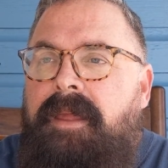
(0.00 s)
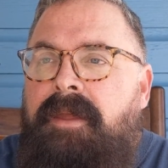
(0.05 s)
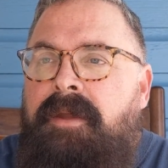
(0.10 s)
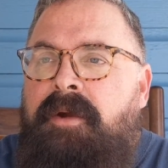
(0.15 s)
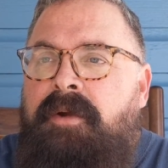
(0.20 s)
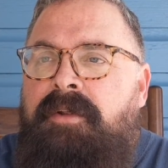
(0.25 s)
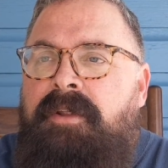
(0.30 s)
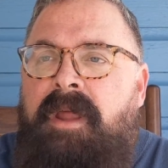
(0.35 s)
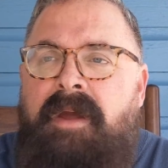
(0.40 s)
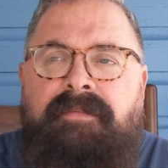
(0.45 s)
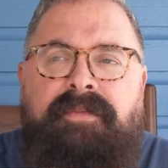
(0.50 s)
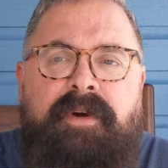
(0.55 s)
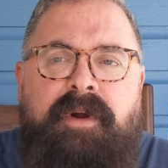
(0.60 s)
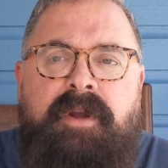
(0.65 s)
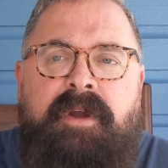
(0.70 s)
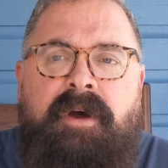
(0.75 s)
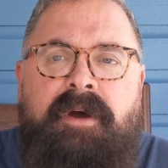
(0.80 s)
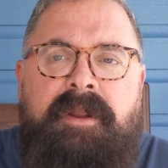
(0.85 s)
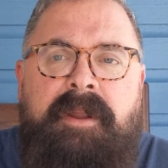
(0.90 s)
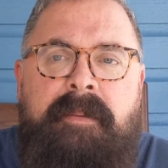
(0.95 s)
You're never
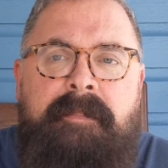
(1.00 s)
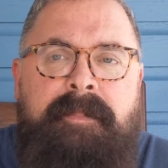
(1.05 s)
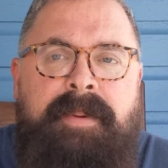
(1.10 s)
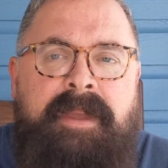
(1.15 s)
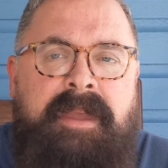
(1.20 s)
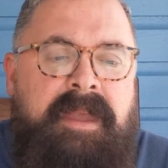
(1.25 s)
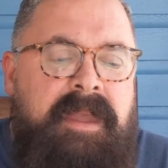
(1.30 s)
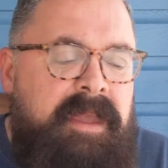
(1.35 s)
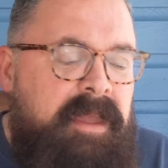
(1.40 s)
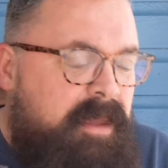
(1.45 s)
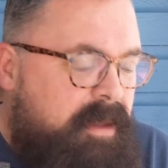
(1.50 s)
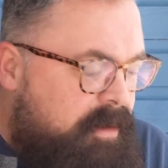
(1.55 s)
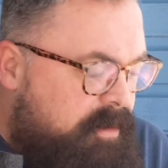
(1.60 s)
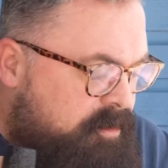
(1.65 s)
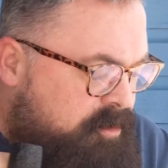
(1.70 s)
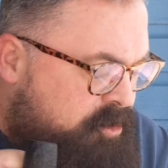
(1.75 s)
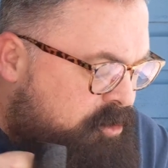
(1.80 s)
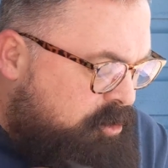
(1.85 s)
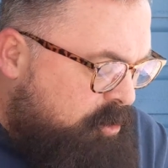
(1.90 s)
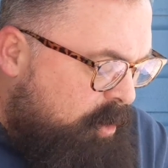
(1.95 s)
going to be
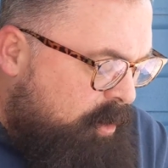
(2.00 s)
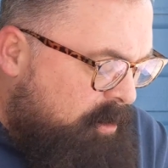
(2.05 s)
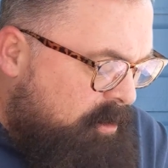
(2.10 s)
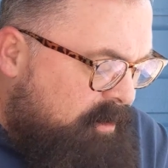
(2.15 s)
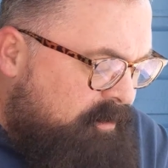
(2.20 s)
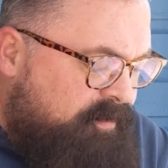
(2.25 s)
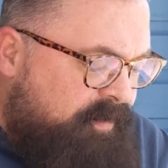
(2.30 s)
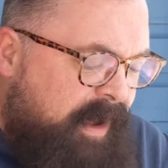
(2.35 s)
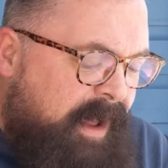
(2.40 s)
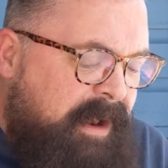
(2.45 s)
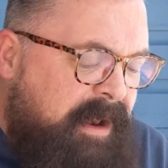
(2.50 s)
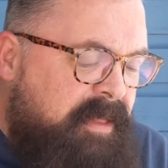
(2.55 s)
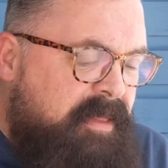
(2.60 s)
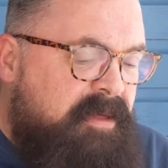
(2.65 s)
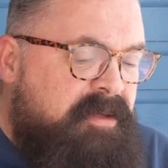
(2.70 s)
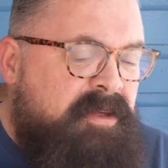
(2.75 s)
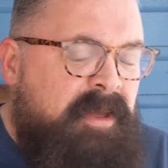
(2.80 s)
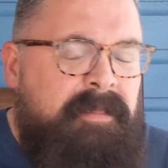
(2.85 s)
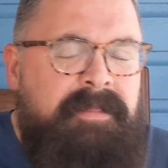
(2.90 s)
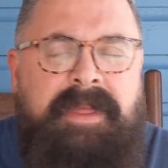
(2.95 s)
short of finding
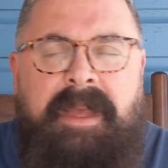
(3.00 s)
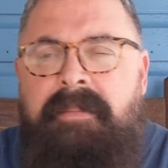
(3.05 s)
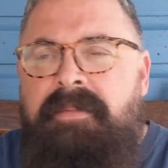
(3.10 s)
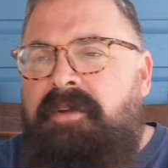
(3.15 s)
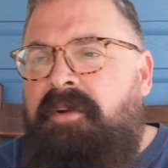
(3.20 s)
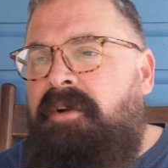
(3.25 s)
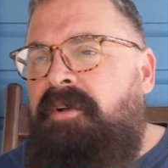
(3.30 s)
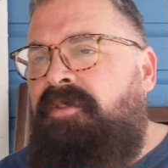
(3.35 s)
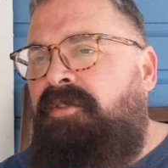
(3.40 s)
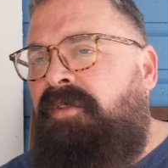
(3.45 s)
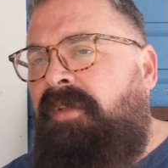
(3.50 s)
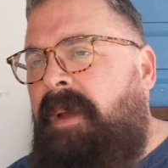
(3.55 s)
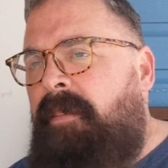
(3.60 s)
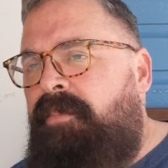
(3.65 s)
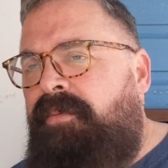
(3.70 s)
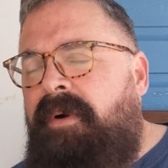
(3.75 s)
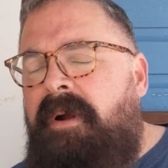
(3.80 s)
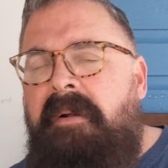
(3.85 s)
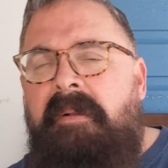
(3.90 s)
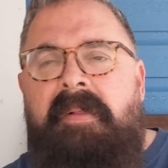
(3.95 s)
it. Sometimes they're
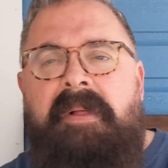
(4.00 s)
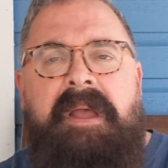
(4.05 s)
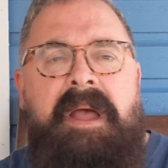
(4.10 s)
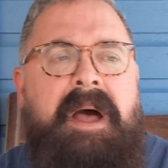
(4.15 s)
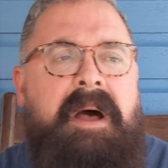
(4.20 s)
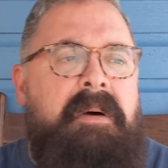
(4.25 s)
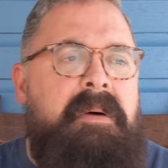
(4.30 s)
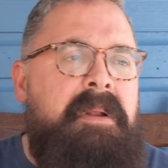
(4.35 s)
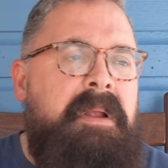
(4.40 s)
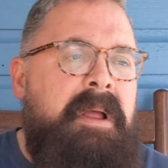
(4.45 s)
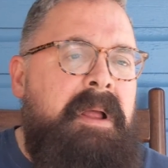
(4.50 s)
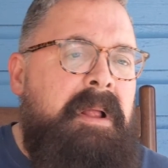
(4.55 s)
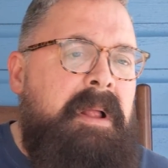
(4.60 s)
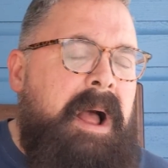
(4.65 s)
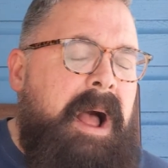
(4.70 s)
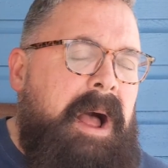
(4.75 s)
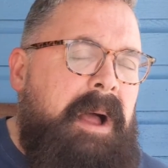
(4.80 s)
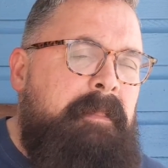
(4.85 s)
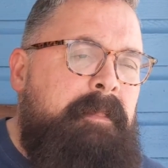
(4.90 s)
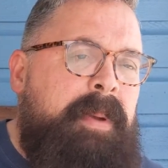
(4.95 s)
temporarily out
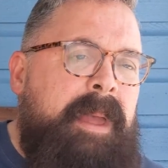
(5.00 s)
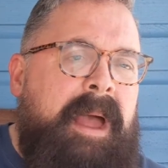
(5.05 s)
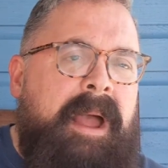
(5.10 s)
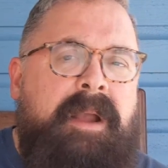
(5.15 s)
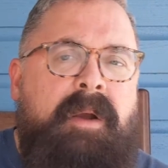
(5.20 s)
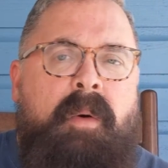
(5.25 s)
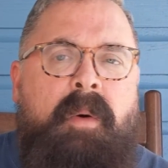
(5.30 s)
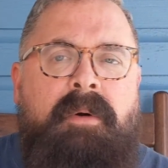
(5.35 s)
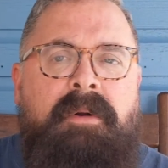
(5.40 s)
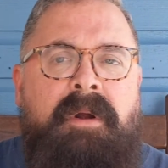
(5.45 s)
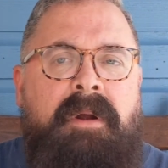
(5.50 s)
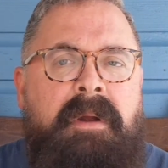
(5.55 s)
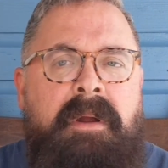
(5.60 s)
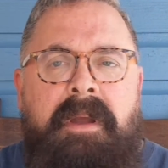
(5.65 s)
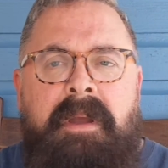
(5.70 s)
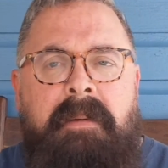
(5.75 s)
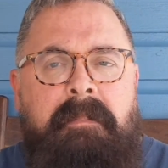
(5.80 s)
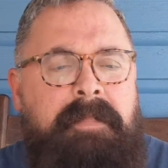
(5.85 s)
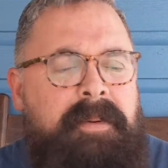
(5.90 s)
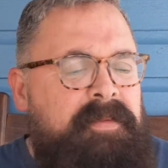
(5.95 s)
on back order,
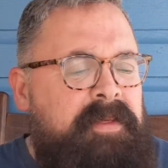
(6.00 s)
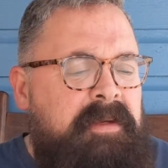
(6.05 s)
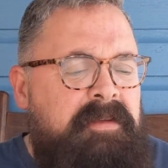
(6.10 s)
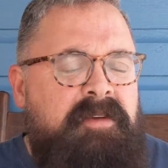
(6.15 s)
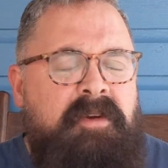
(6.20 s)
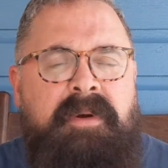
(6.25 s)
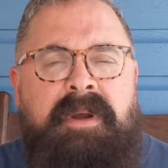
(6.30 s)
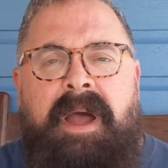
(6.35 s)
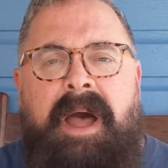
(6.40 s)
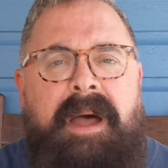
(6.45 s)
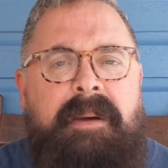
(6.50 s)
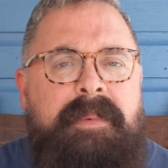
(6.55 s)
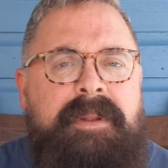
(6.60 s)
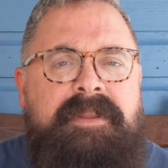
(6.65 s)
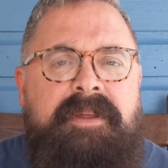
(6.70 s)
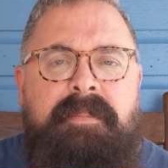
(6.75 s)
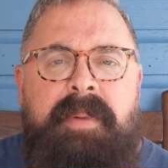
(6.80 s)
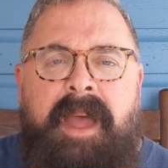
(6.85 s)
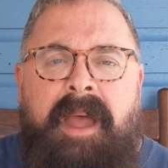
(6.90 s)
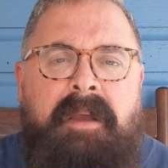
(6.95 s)
but these are common
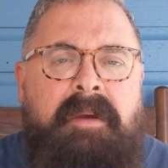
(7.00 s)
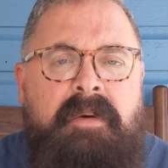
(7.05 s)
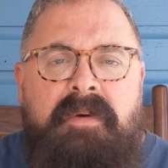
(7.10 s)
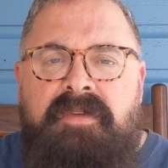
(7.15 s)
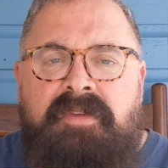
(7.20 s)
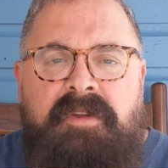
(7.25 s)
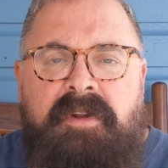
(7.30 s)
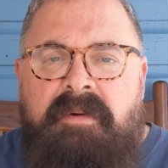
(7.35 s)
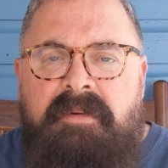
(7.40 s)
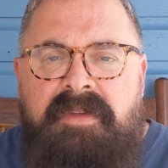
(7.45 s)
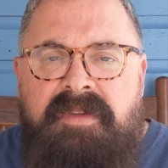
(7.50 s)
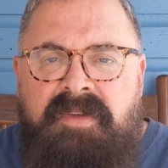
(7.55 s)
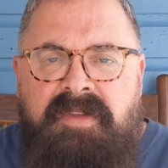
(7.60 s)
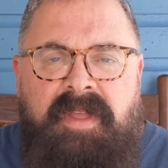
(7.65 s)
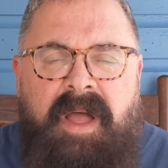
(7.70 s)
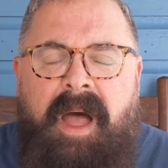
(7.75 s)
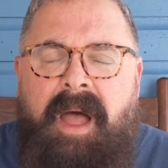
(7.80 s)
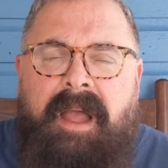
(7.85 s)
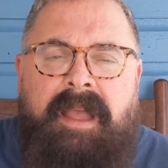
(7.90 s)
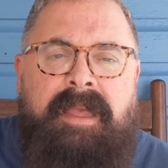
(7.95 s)
tobaccos that are in
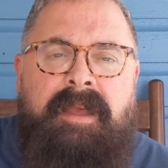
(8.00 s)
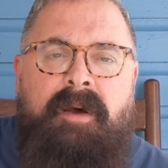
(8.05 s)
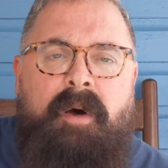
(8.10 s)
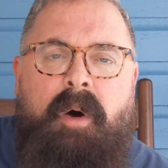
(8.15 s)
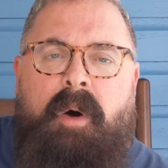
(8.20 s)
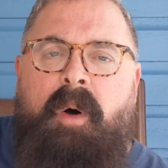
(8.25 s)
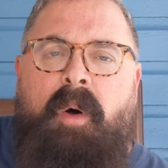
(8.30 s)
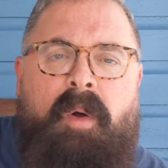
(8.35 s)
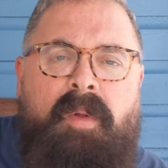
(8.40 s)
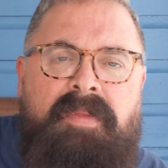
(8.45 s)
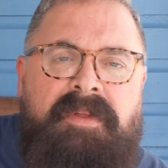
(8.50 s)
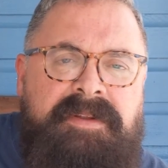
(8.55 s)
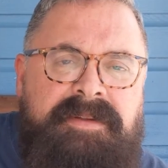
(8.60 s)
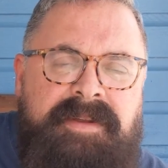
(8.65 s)
stock all the